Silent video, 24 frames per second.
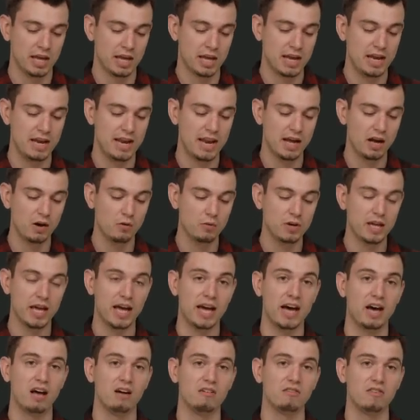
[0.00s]
And now we
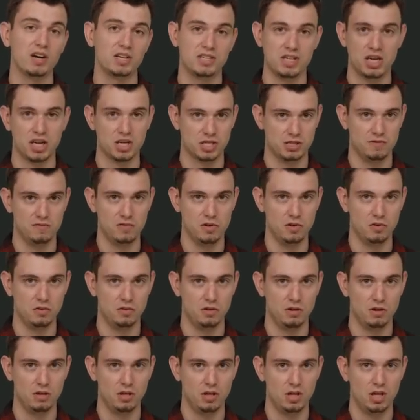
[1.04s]
have a text view.
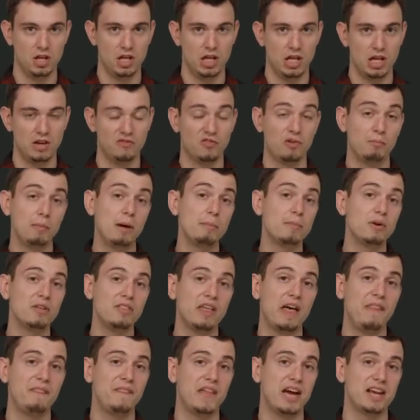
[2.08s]
And remember
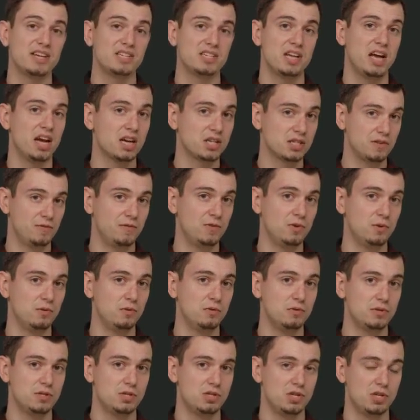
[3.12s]
that that text
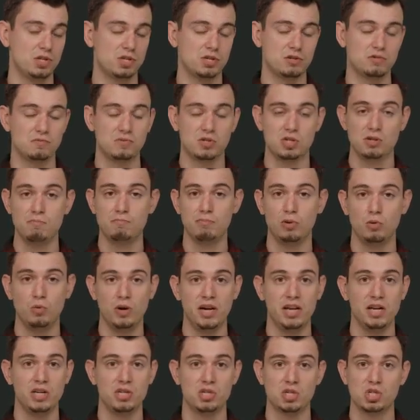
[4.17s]
view is just a simple
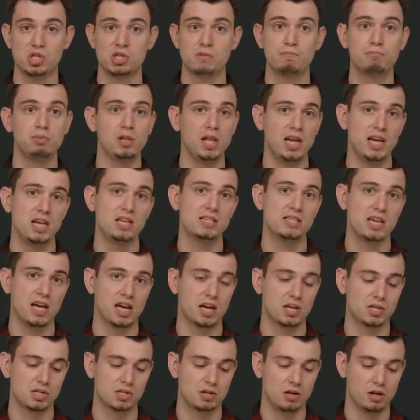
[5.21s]
way to display
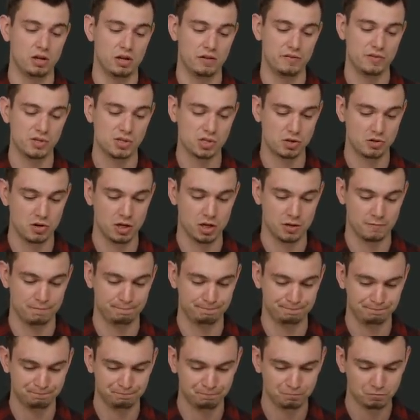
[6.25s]
text on the screen.
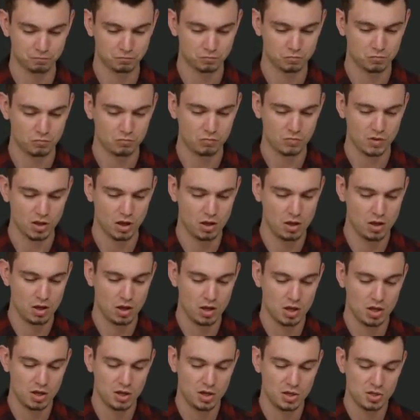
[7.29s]

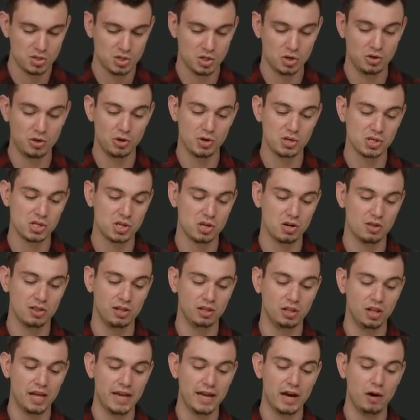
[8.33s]
So you'll notice here the
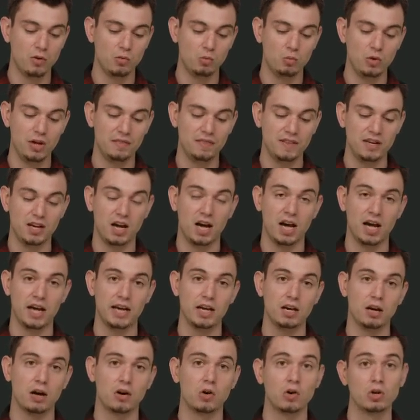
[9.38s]
layout width and
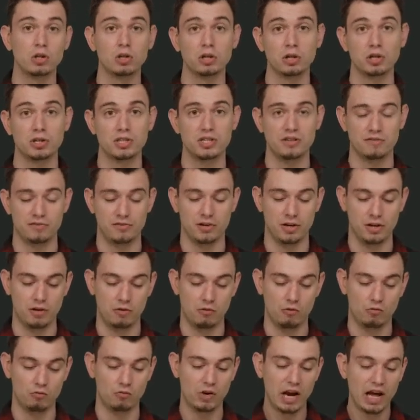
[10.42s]
height are a little different.
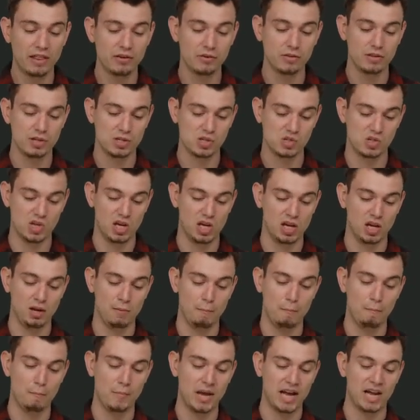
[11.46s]
Rather than
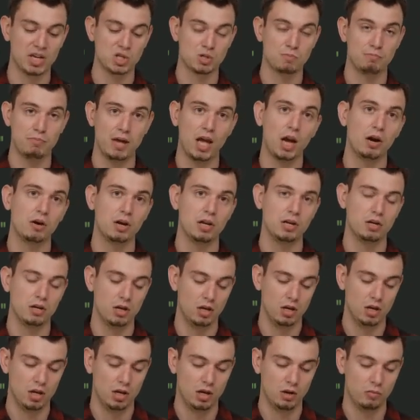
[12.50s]
saying match parent,
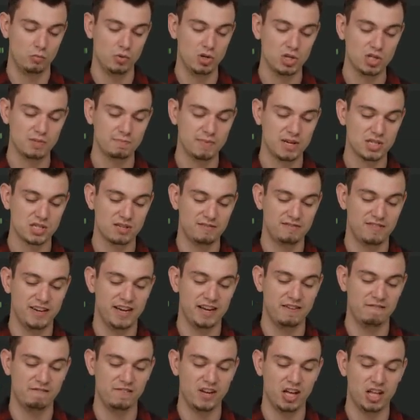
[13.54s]
we
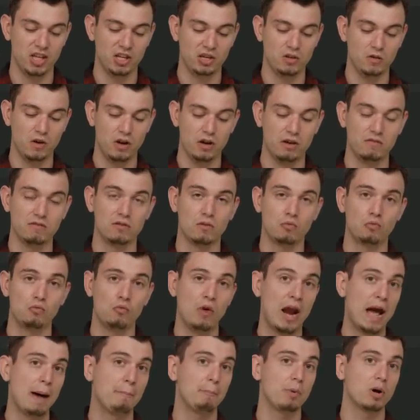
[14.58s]
specified a value of
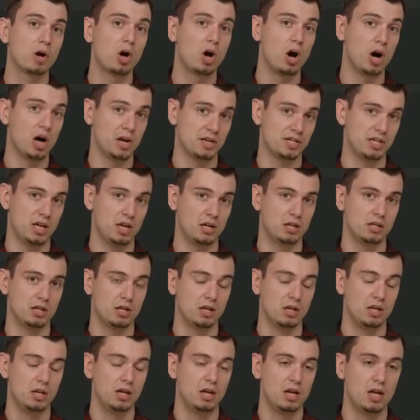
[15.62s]
wrap content.
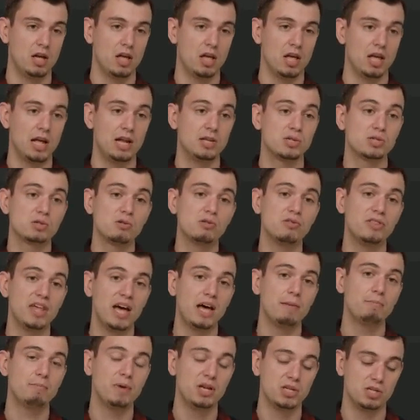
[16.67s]
And so
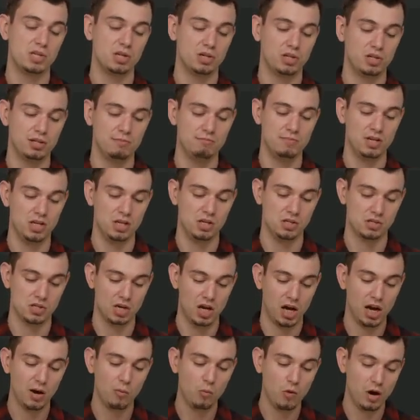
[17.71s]
that basically means
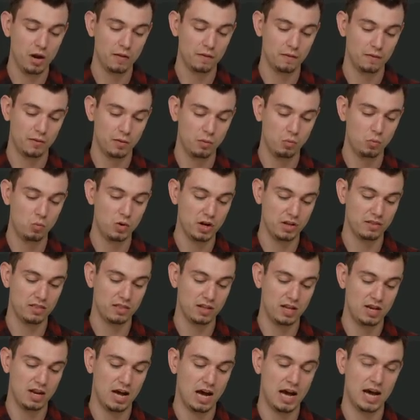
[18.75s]
I want the width
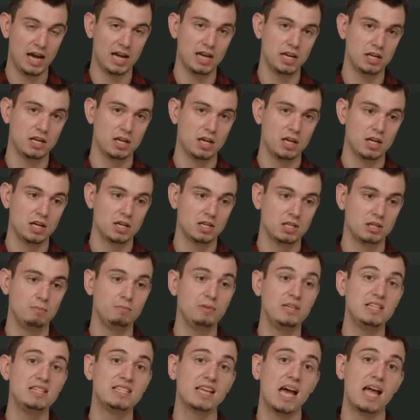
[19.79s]
and height to
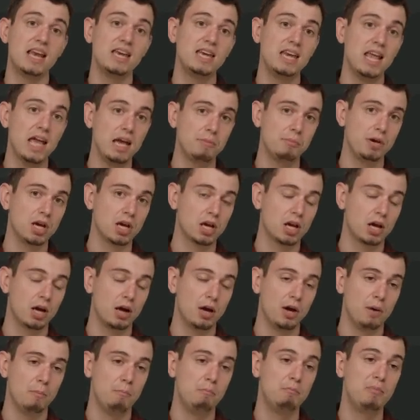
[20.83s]
be dynamic
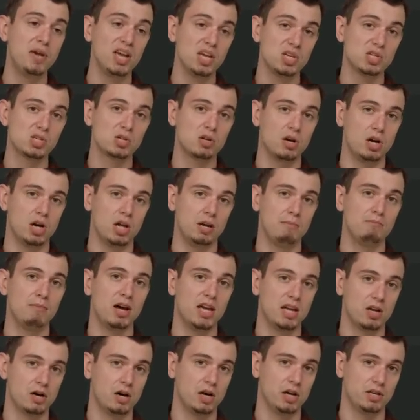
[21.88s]
based on
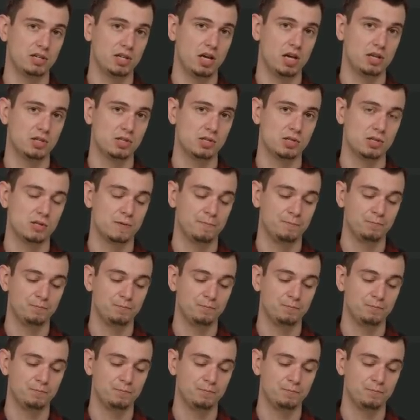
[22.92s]
my contents.